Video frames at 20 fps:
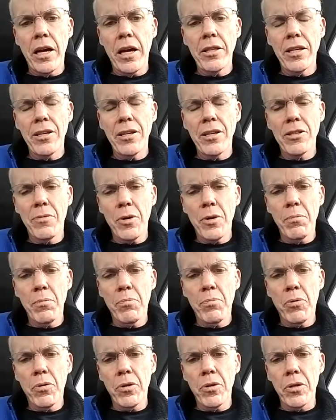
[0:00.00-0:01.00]
think it's really
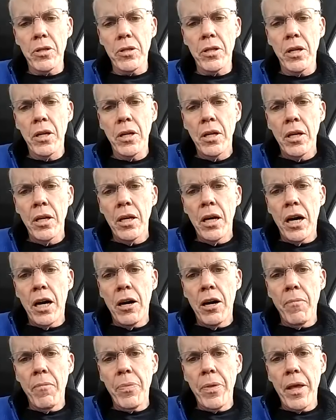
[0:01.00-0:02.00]
important,
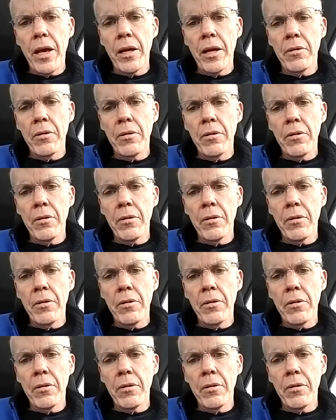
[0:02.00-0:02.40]
and